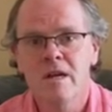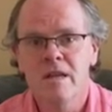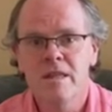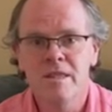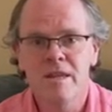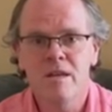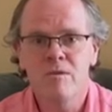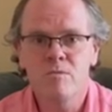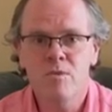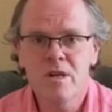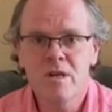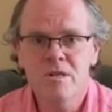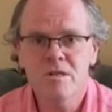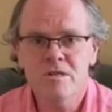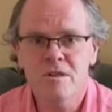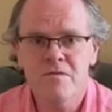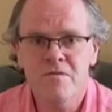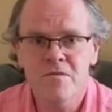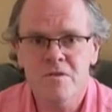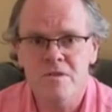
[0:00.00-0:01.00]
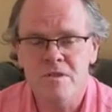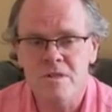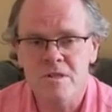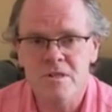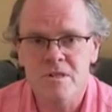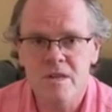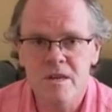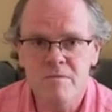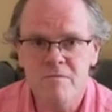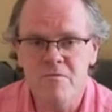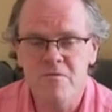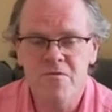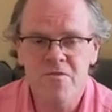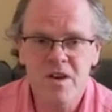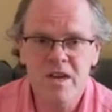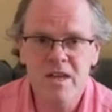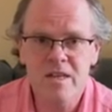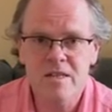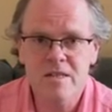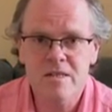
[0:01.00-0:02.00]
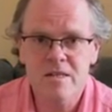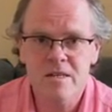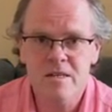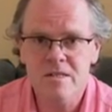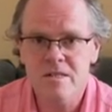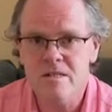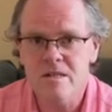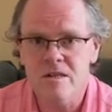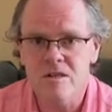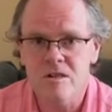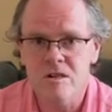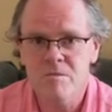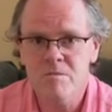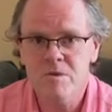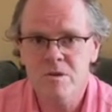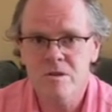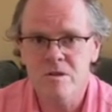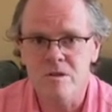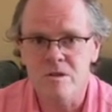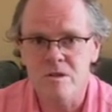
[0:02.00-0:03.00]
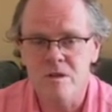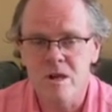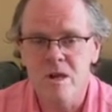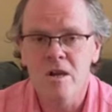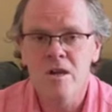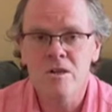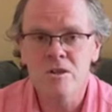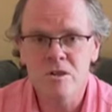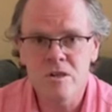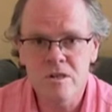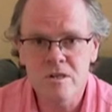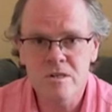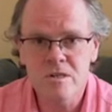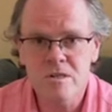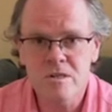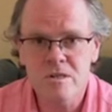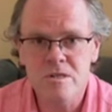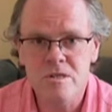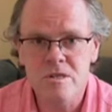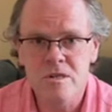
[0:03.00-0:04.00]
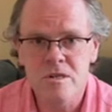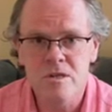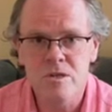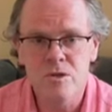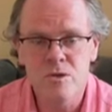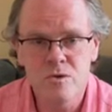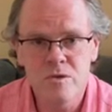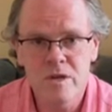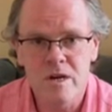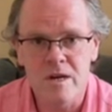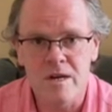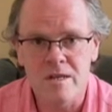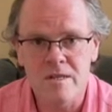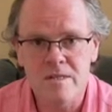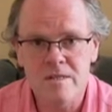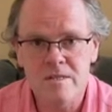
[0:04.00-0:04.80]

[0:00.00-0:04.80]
then we suffer the same fate as the Egyptians. Jesus knew that.